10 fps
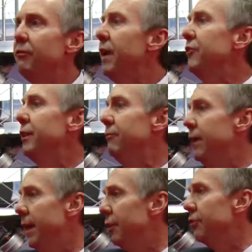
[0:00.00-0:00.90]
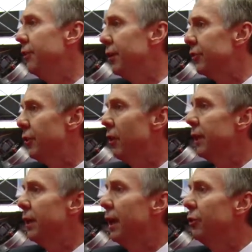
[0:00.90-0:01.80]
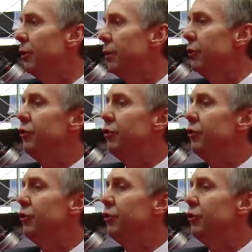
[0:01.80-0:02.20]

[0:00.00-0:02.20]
That's an advantage for the installing contractor.